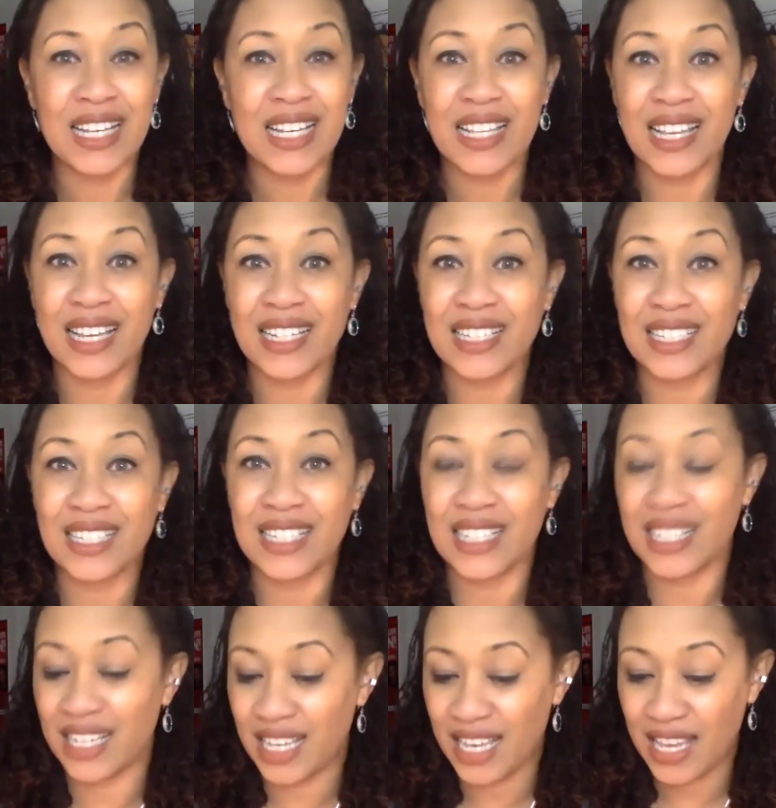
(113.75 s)
that
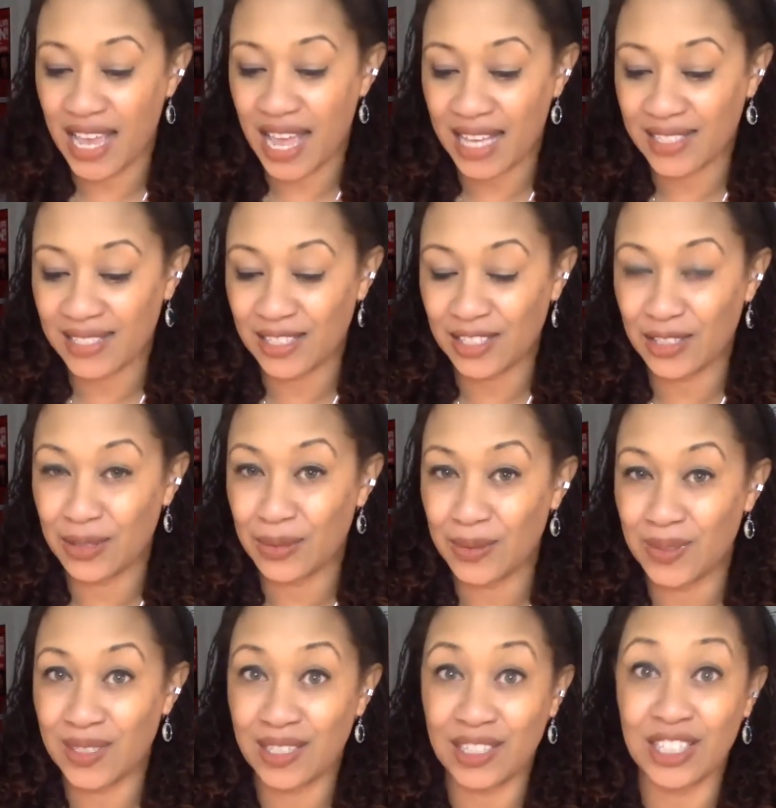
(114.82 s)
she hasn't
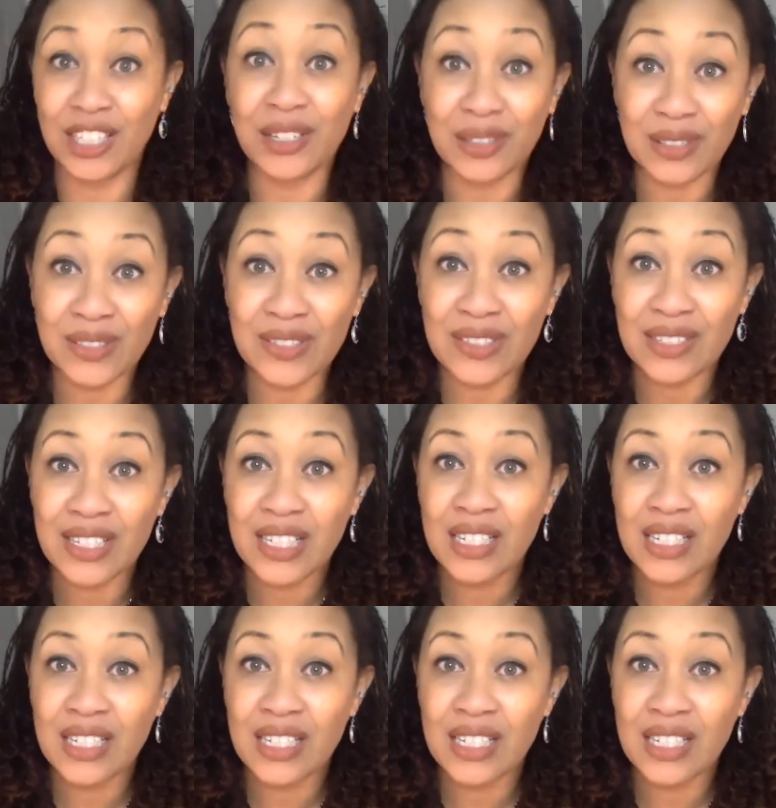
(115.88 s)
used in years